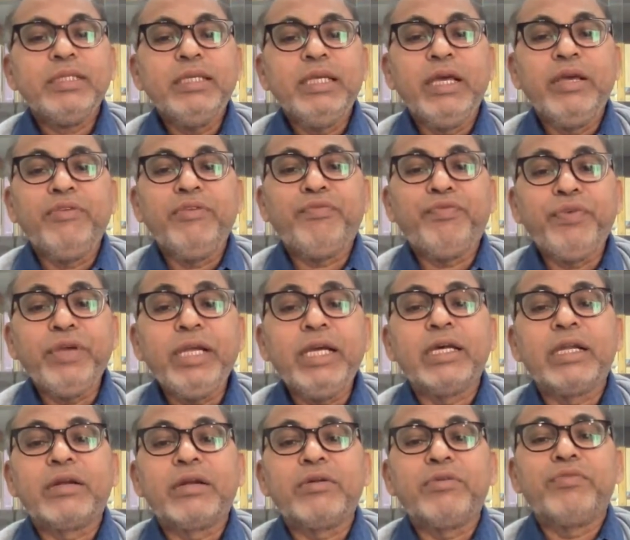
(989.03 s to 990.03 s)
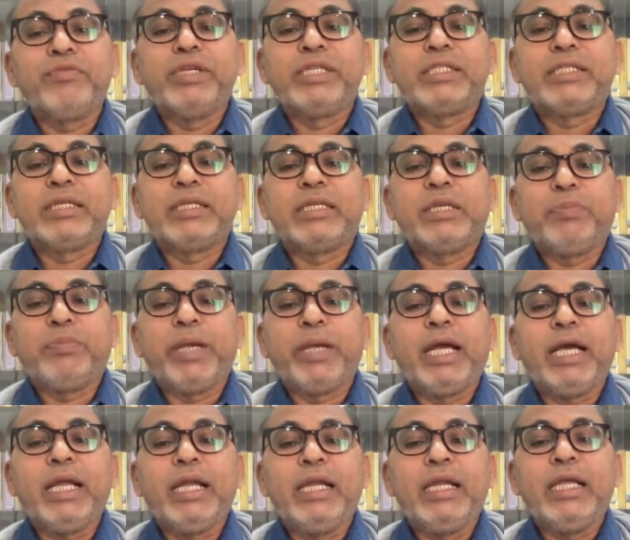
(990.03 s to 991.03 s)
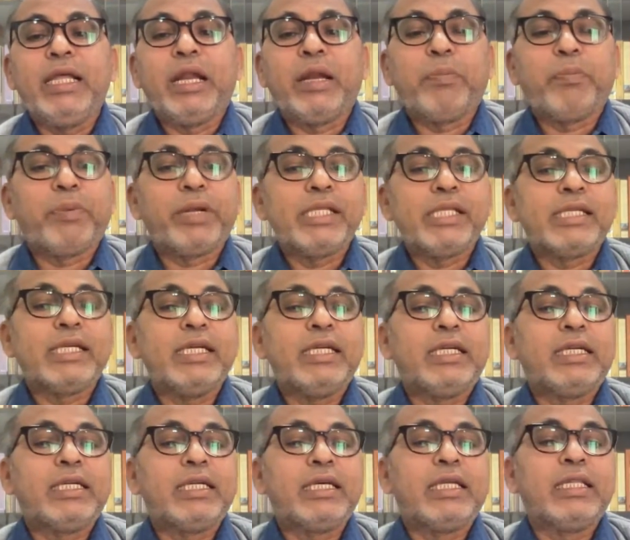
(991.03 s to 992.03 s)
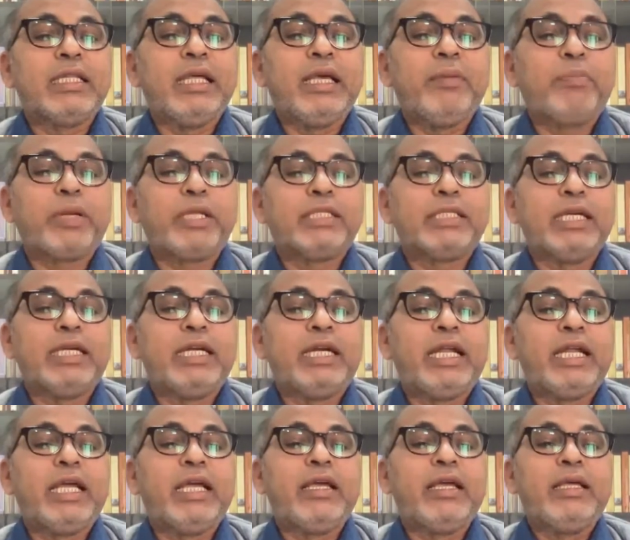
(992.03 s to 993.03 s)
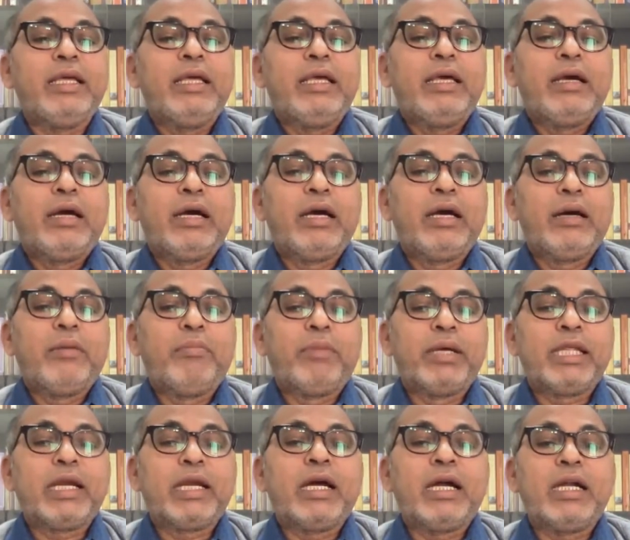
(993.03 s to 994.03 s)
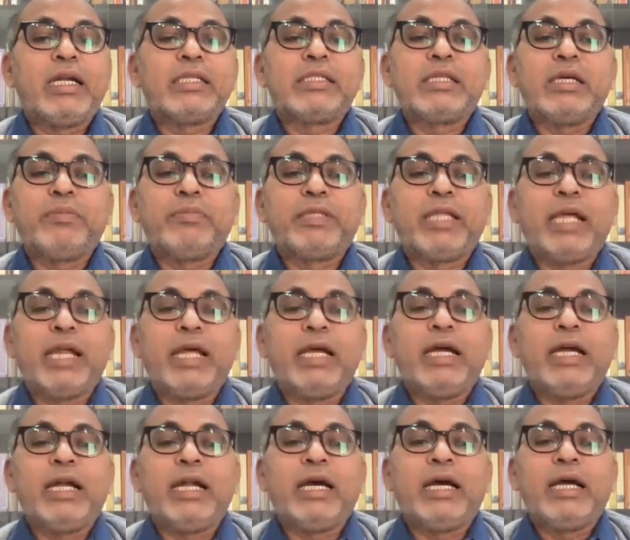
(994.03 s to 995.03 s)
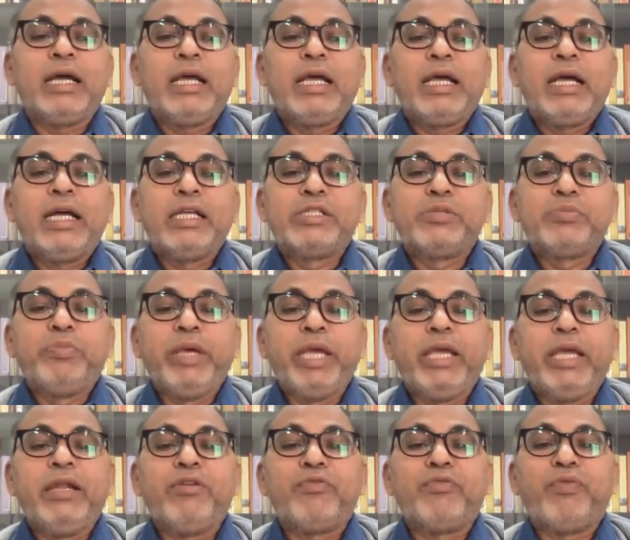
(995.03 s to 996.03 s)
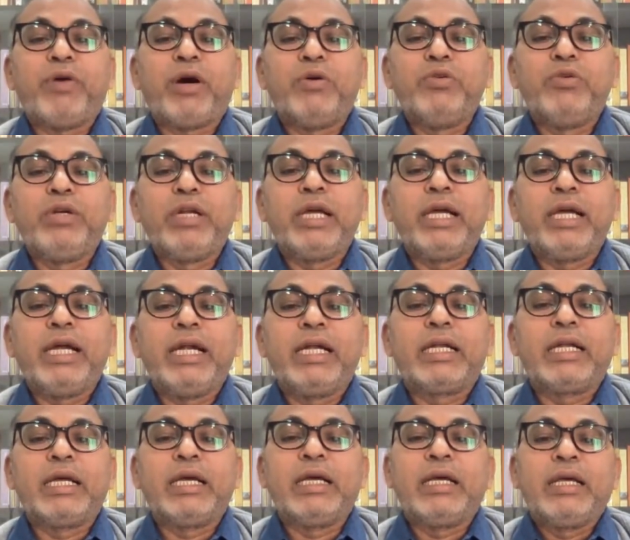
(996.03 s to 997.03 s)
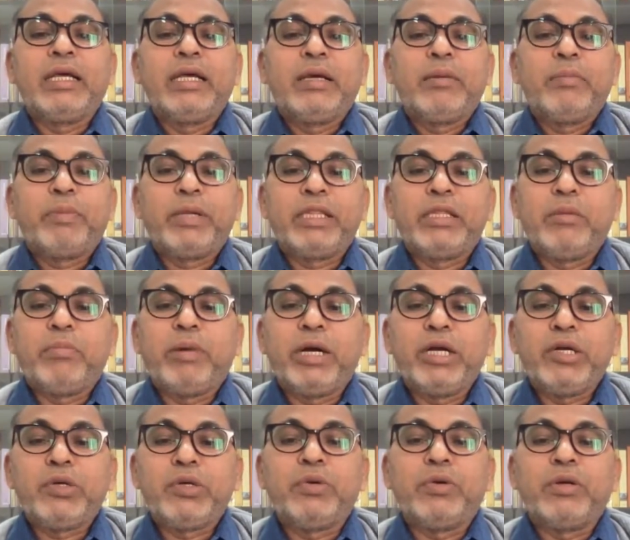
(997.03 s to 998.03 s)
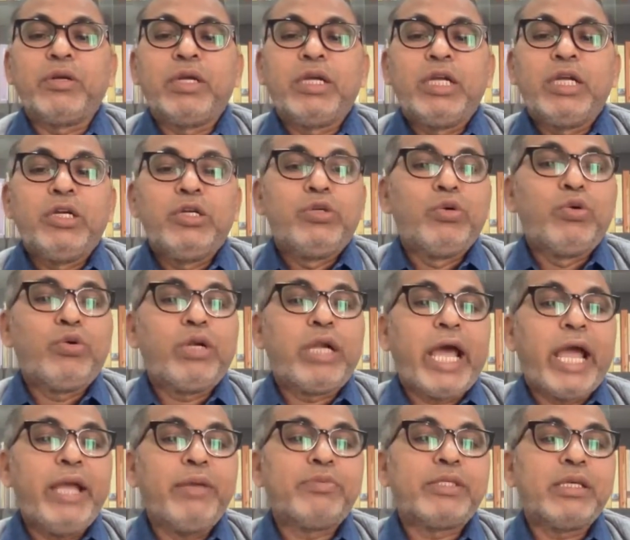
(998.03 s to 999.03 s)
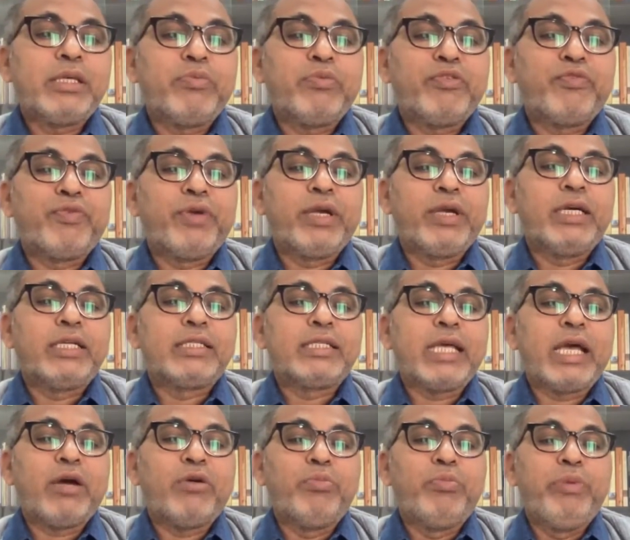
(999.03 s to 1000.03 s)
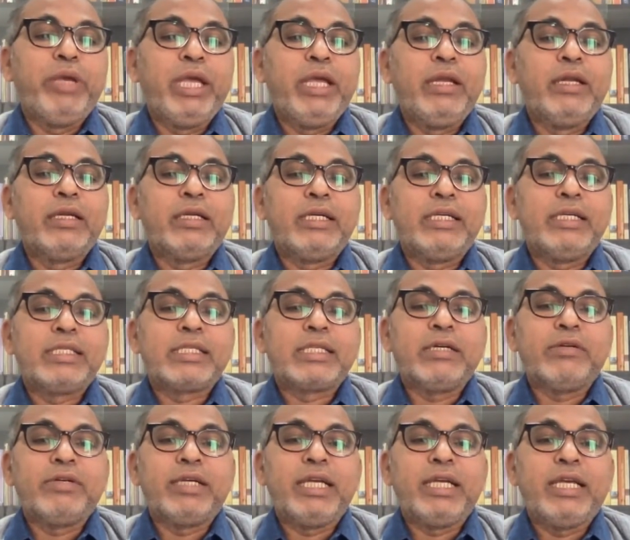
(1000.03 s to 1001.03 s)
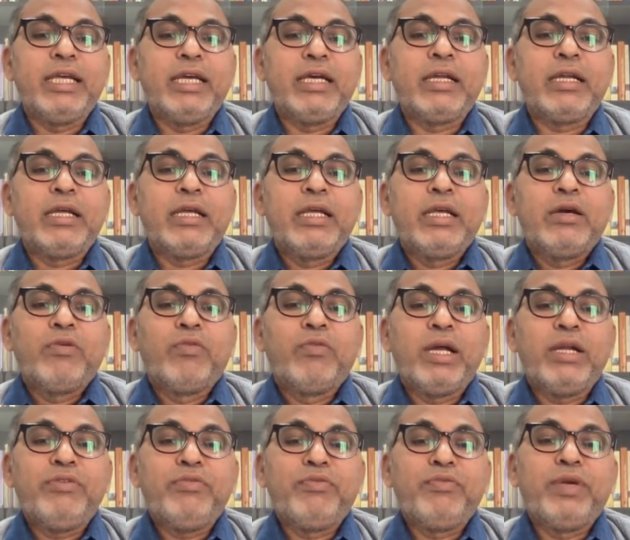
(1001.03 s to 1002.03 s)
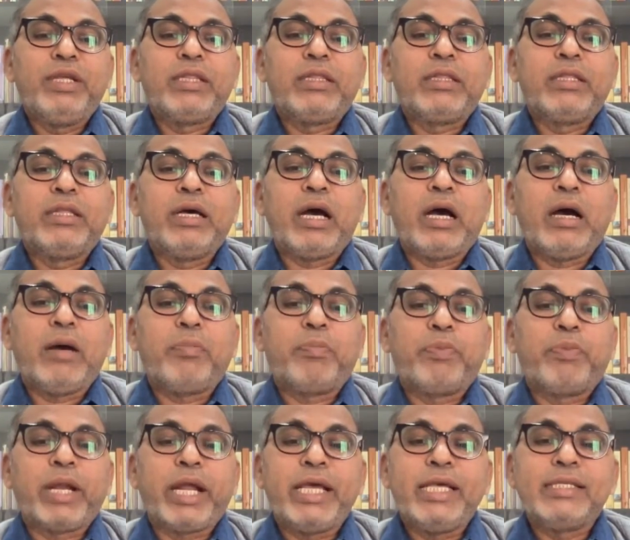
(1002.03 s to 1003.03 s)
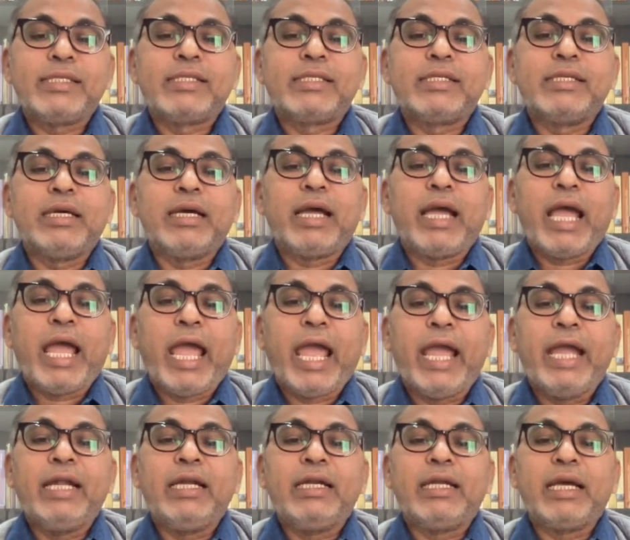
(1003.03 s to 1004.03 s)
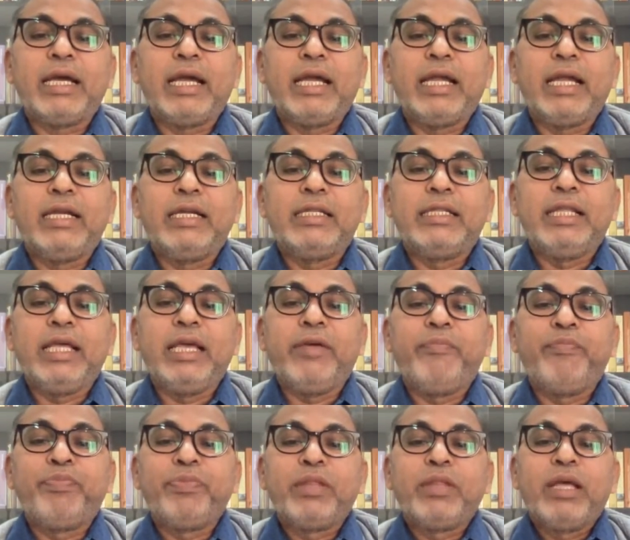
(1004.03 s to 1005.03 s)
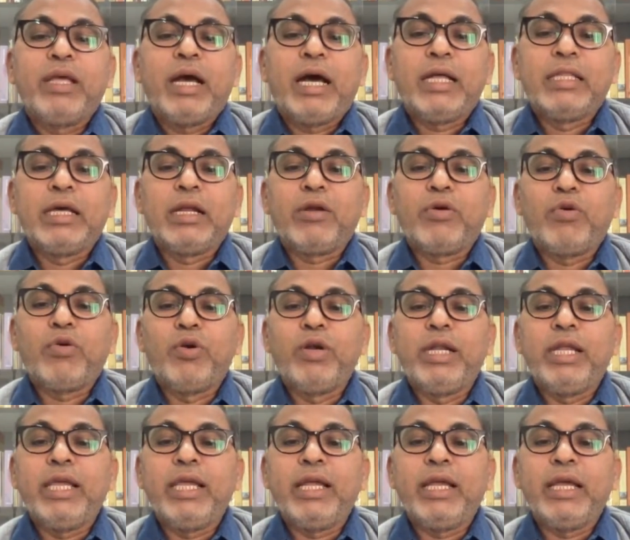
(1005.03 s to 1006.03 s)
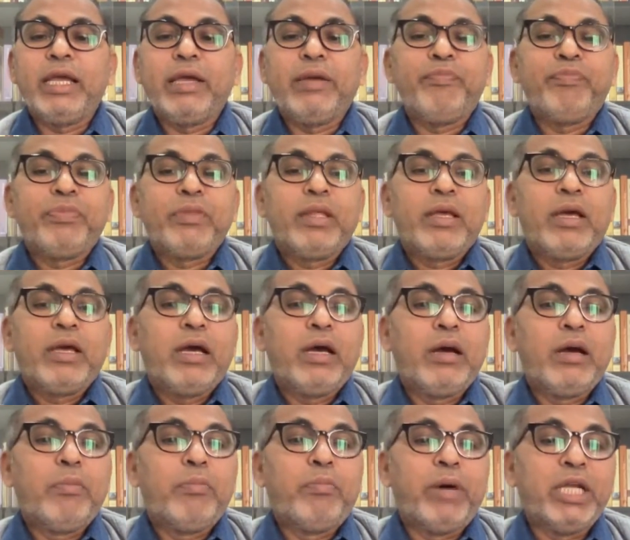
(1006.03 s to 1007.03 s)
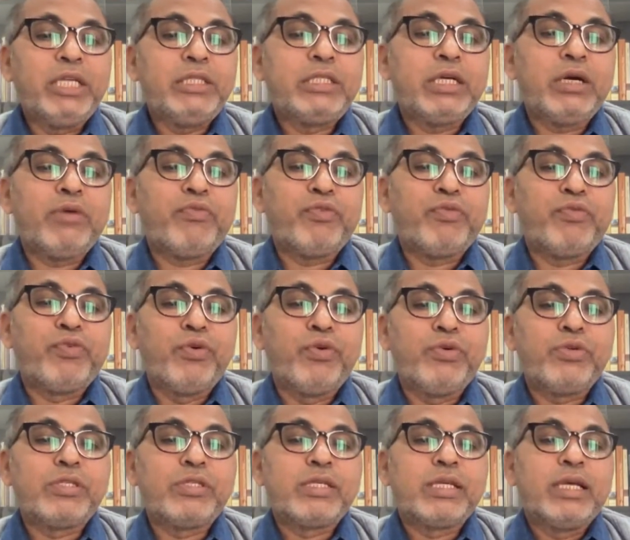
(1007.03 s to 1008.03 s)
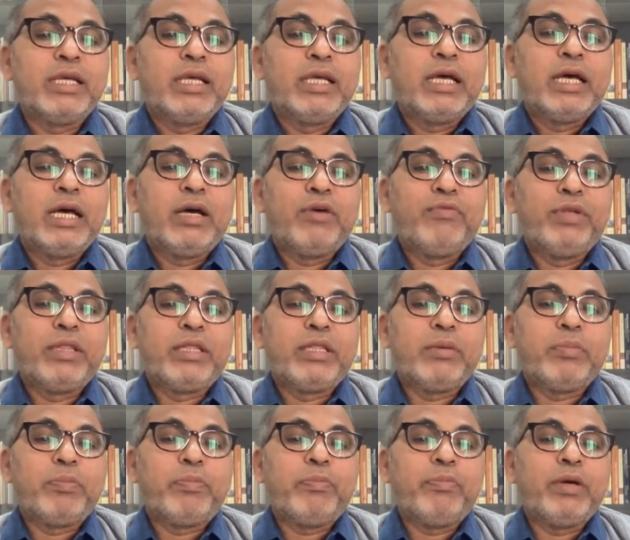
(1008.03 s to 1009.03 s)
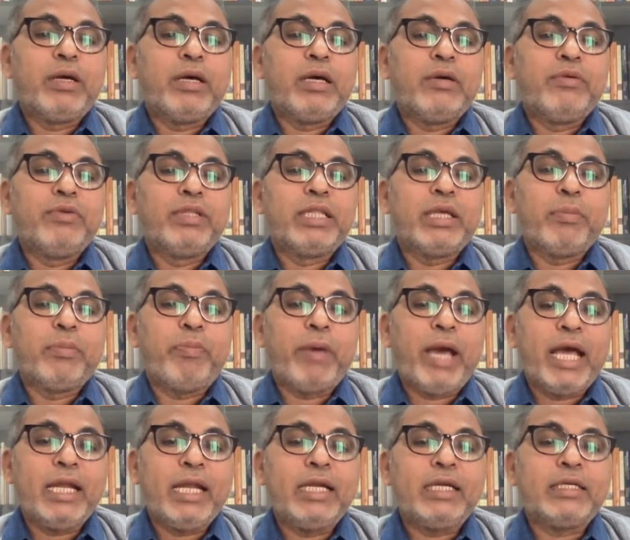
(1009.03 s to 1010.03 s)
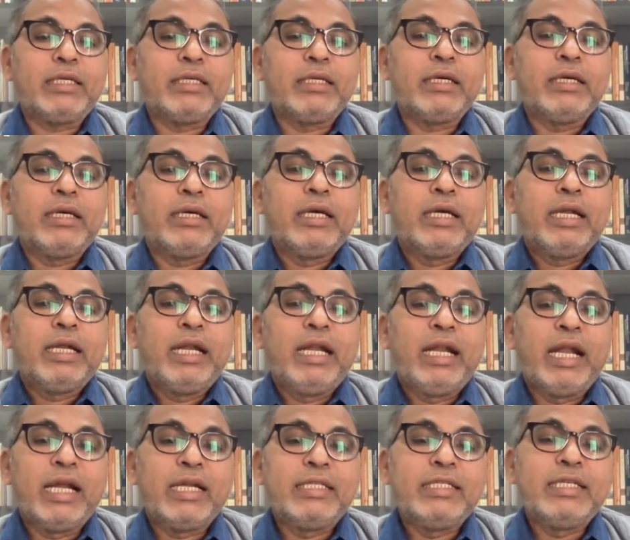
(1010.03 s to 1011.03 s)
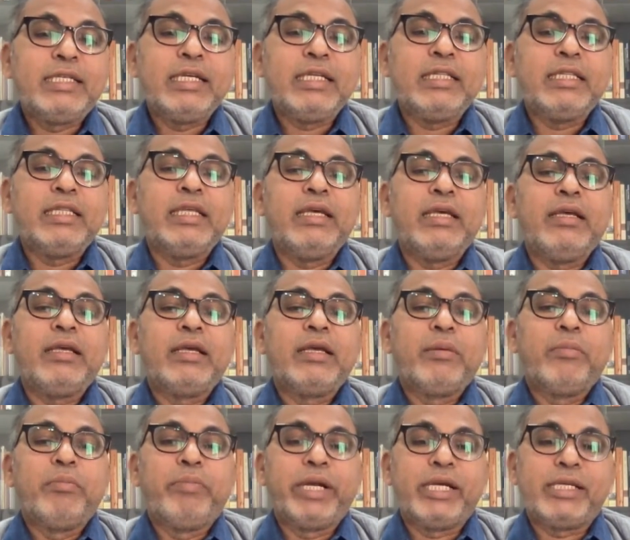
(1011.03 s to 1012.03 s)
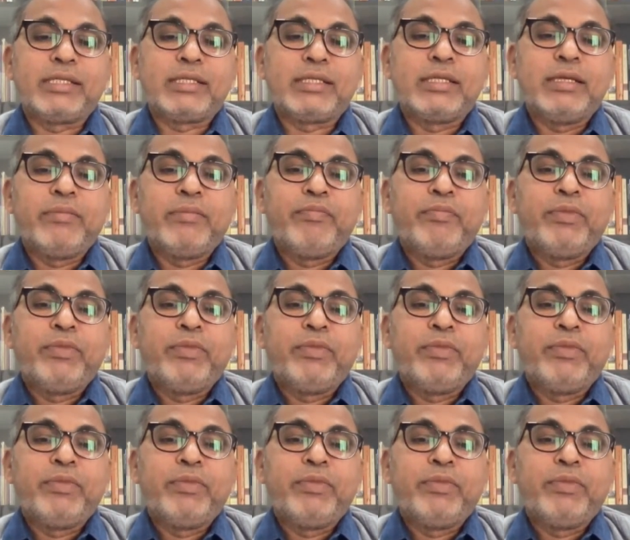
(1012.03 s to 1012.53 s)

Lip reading: A figure which typically represent the present day mother goddess of Telangana has been found at Peddabankur. Two types of figures have been discovered here, one with the upraised hand and the other holding a bunch of fruits with a parrot nudging the breast.